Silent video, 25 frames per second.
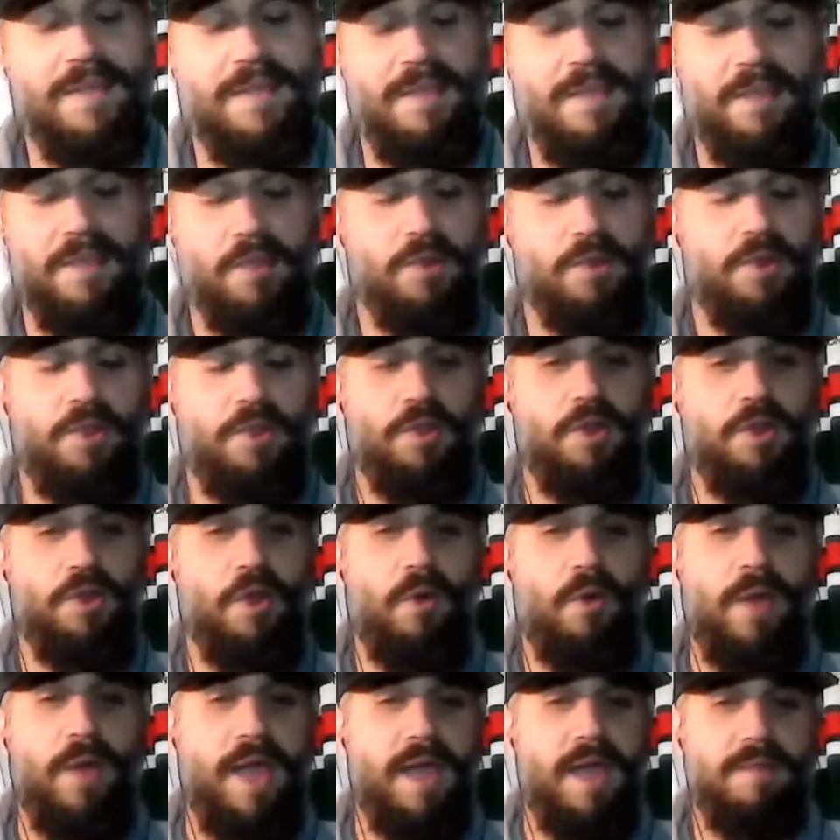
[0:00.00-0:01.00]
you
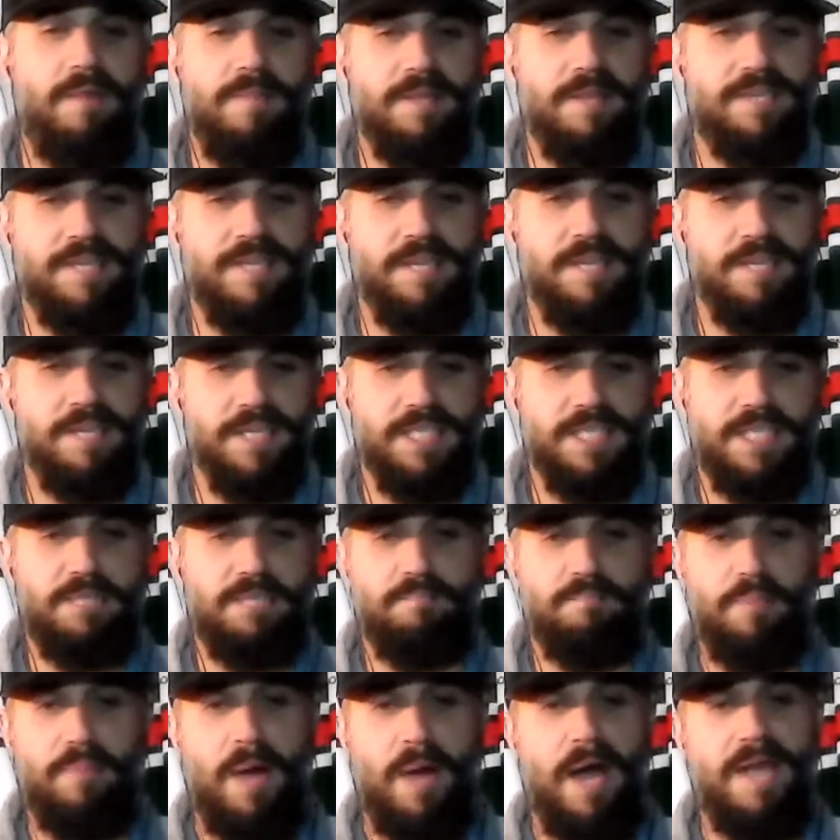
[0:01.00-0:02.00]
know, Edmonton
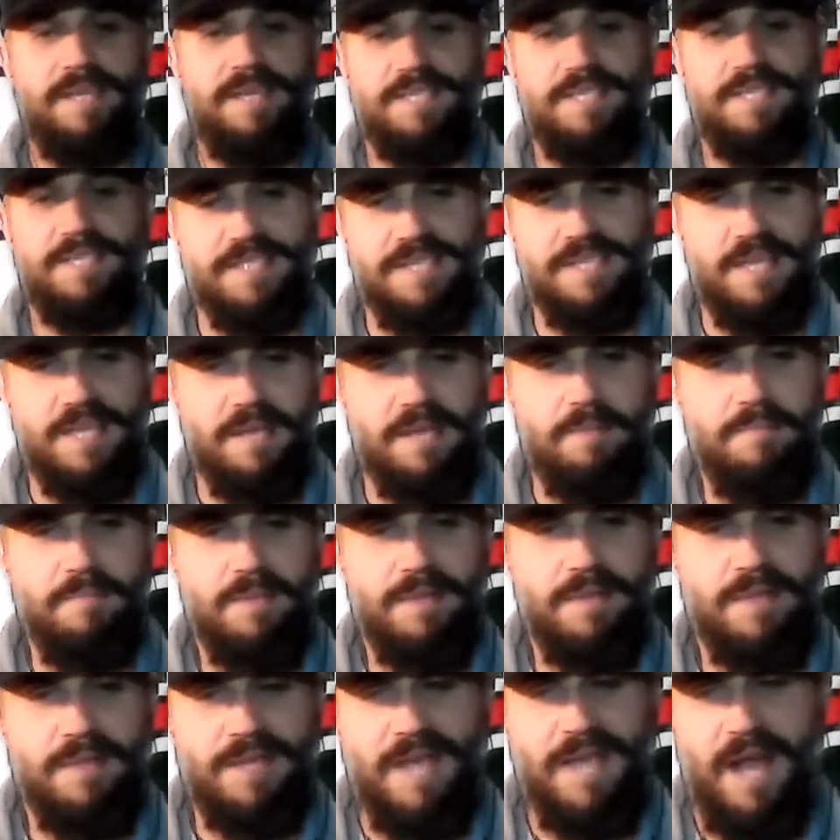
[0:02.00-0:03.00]
despises him.
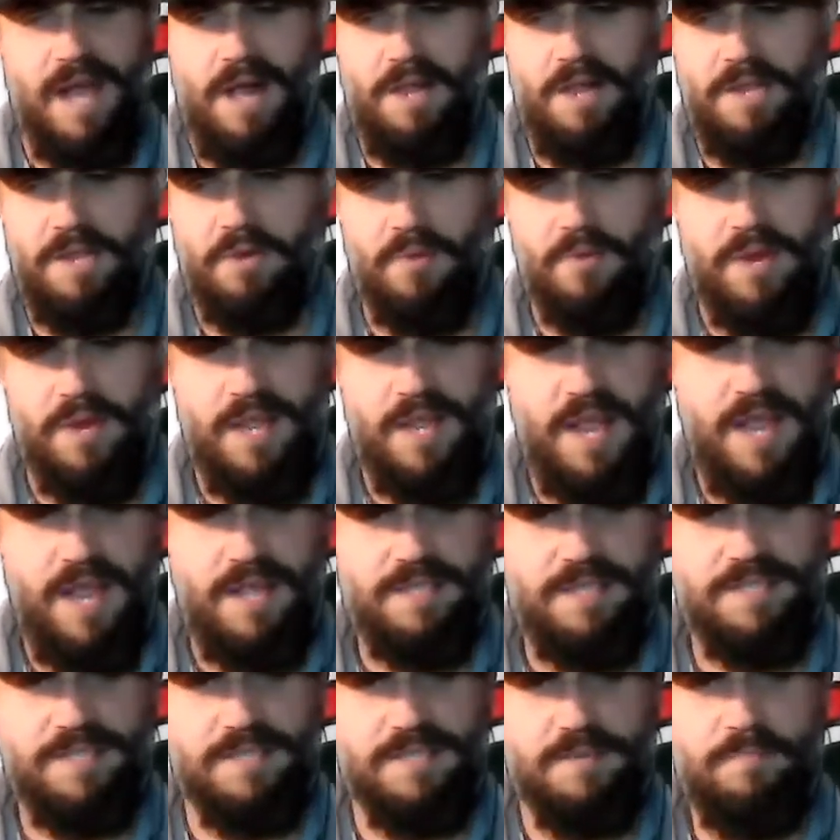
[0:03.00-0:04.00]
Calgary
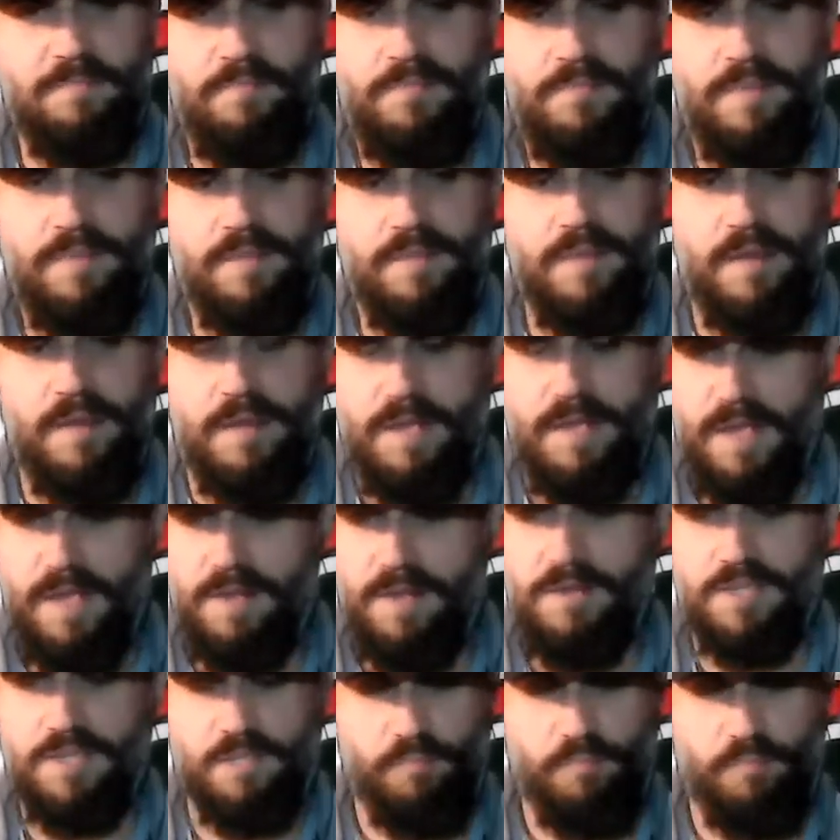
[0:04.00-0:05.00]
hates him,
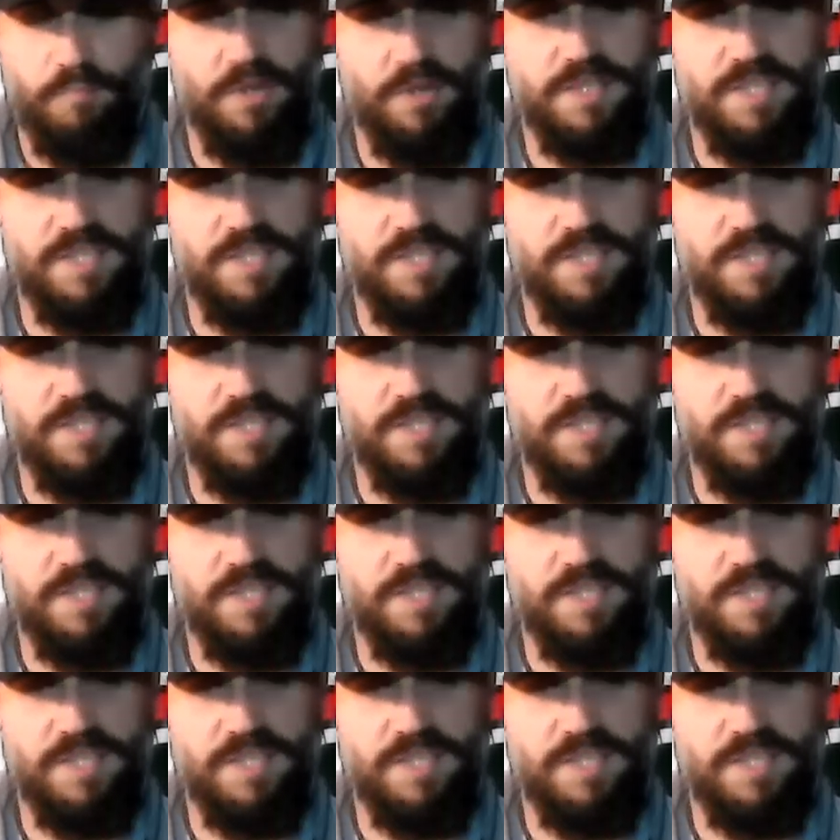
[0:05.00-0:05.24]
and it's a pretty